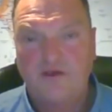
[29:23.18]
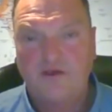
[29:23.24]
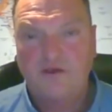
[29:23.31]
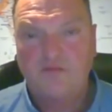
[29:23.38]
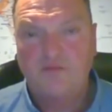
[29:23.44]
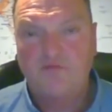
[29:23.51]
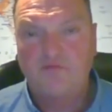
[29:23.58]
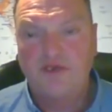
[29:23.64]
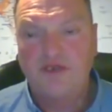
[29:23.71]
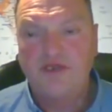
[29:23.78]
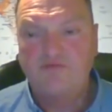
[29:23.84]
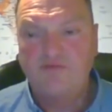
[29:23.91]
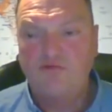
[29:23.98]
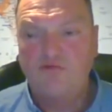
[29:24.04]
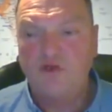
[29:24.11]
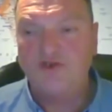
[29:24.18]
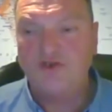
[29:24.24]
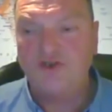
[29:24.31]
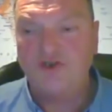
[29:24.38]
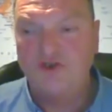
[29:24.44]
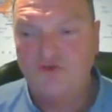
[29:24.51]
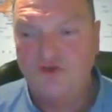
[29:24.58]
But believe me,
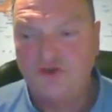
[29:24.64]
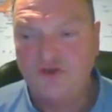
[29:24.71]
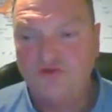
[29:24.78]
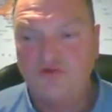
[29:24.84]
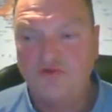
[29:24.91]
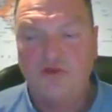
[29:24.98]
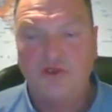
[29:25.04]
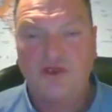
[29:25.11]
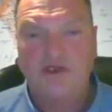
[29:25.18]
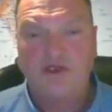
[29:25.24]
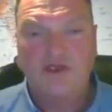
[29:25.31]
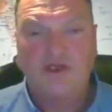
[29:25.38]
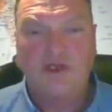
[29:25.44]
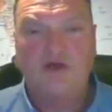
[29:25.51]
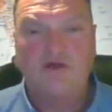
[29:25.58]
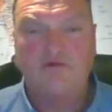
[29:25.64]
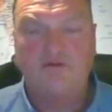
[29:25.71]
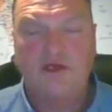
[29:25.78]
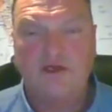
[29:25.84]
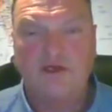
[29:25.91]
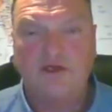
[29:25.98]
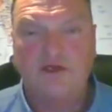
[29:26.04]
once you do get over
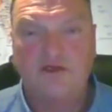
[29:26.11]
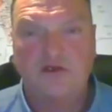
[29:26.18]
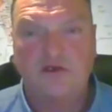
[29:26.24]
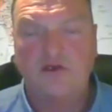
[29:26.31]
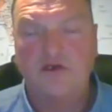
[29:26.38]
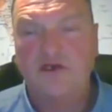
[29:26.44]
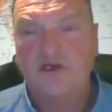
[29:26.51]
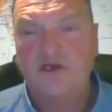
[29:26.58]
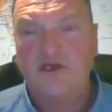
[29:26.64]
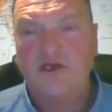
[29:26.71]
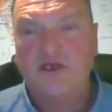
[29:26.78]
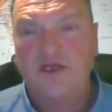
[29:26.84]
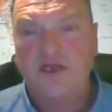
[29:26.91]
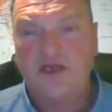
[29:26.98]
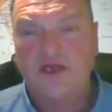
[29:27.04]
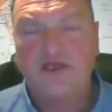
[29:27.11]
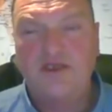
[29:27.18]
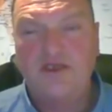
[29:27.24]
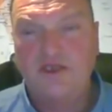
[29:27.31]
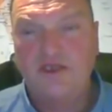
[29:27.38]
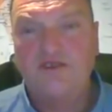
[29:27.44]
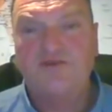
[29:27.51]
that hurdle,
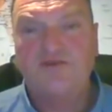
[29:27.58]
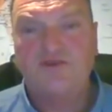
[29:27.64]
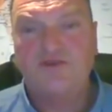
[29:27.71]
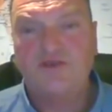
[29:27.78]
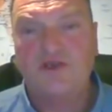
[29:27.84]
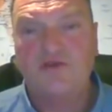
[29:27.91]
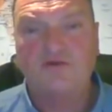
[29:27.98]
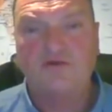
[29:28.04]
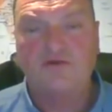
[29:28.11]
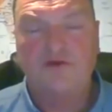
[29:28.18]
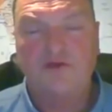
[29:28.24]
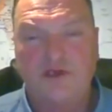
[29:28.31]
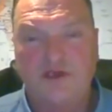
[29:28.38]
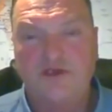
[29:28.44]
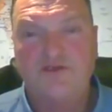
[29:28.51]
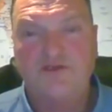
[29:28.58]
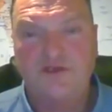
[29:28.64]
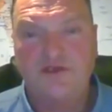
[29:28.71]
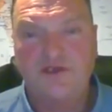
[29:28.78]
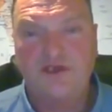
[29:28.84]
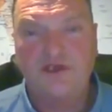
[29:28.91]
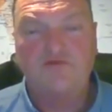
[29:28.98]
it is so
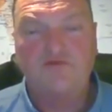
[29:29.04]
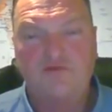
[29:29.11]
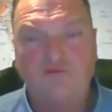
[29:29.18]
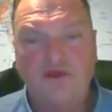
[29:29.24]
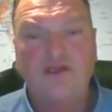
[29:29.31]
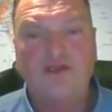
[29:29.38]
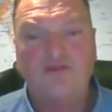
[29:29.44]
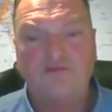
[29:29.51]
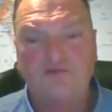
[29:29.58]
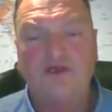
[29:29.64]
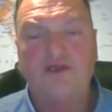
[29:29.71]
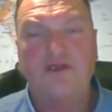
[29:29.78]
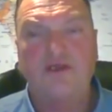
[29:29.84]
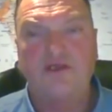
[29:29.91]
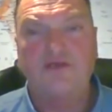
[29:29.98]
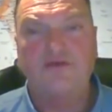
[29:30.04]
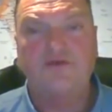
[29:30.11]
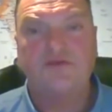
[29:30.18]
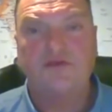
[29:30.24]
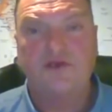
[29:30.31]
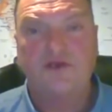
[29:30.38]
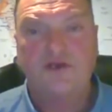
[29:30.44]
easy. It really, really
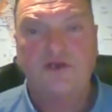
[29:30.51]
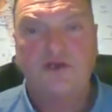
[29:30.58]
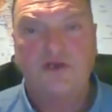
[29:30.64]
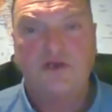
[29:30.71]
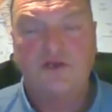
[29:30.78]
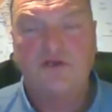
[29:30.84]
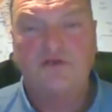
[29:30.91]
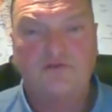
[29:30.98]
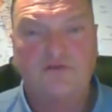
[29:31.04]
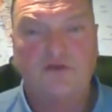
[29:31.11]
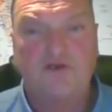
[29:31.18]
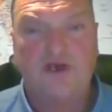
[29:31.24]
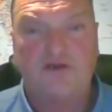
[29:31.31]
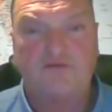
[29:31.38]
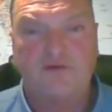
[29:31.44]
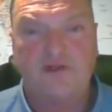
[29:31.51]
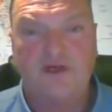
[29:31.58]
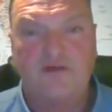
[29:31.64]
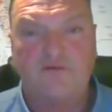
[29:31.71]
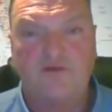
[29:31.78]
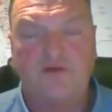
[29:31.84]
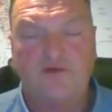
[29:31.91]
is. Going through life
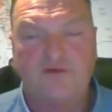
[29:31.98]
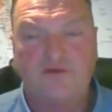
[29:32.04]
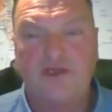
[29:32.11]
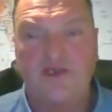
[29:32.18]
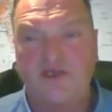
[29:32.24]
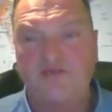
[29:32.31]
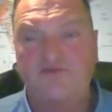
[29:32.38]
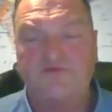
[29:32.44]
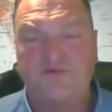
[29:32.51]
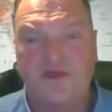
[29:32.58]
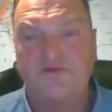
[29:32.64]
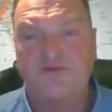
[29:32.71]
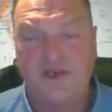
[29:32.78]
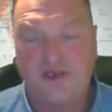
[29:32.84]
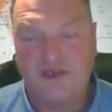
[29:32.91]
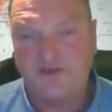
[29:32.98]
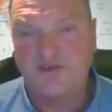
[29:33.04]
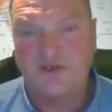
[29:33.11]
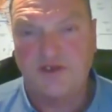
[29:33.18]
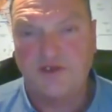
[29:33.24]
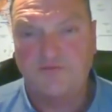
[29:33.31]
without booze is fantastic.